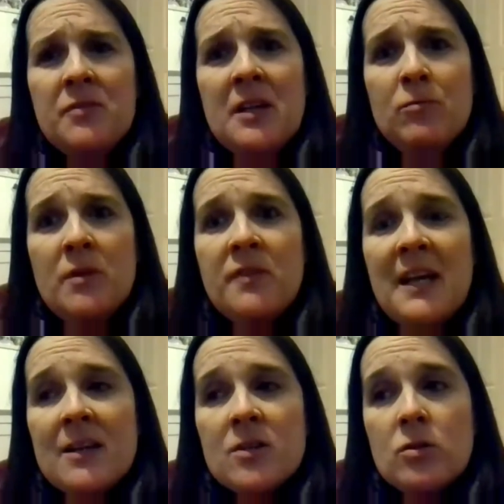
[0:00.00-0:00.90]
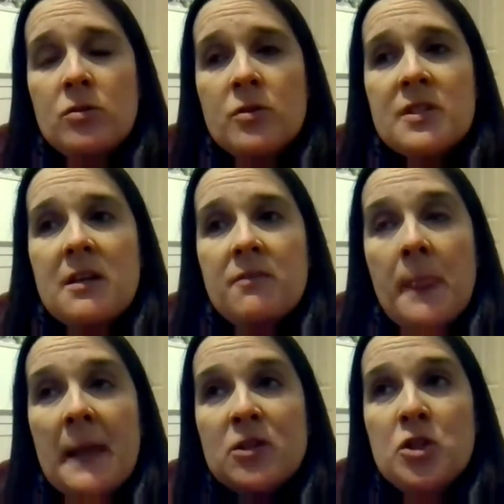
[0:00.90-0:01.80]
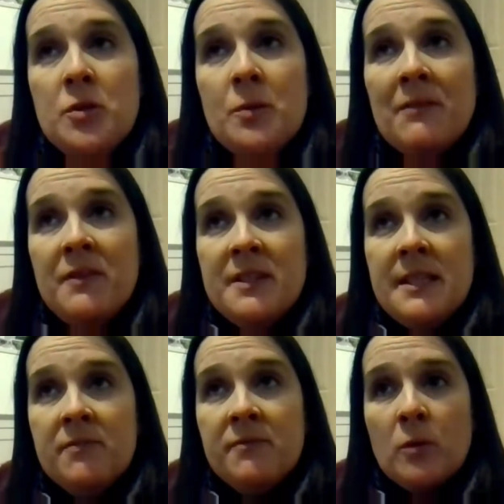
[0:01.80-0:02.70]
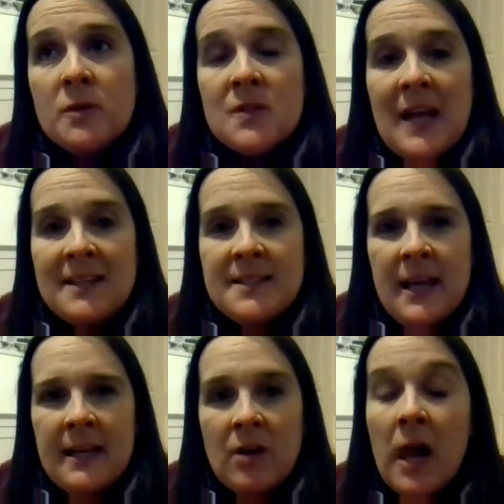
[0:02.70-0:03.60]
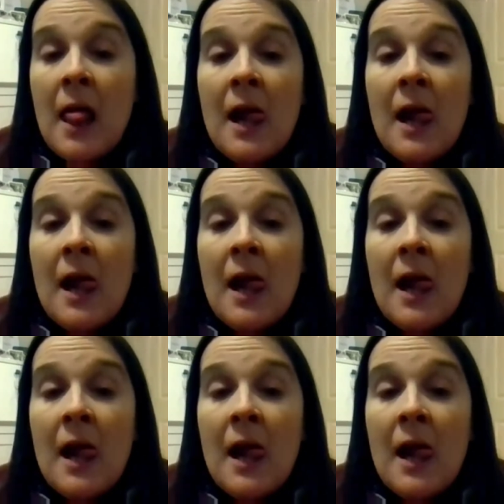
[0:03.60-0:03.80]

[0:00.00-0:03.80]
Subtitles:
of like reflect on yourself and think, do you have a default setting, right?